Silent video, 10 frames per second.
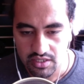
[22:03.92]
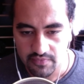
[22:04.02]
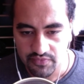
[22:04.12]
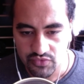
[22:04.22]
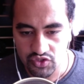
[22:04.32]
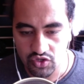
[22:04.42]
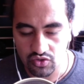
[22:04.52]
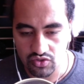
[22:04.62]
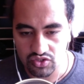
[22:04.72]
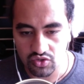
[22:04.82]

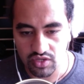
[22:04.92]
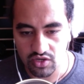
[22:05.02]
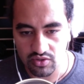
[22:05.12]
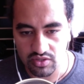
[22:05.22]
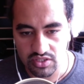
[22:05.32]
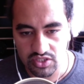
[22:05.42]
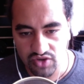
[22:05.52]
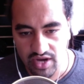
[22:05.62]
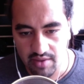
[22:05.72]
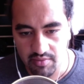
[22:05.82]
So can you
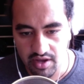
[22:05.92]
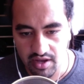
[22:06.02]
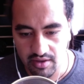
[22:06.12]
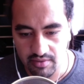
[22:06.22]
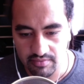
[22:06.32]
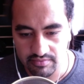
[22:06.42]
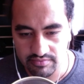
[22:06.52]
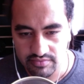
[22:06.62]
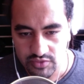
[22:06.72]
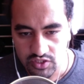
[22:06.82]
describe,
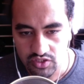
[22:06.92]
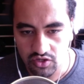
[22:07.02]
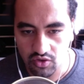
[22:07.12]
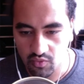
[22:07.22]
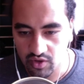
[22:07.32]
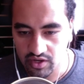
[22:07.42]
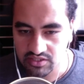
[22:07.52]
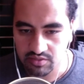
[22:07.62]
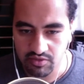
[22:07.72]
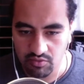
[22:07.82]
what are
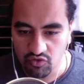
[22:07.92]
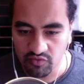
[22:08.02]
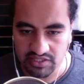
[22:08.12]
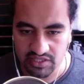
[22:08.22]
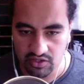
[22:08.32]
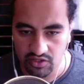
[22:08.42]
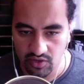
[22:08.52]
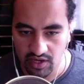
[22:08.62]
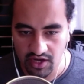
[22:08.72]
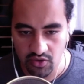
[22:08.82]
some of the movements that you're
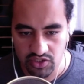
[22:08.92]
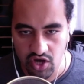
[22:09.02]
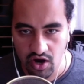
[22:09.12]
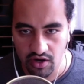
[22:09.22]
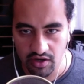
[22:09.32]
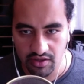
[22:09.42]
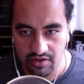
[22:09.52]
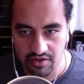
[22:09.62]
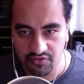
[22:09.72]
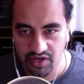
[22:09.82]
doing? I know it's hard on
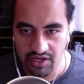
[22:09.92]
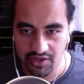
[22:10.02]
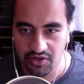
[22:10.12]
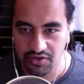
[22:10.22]
the radio.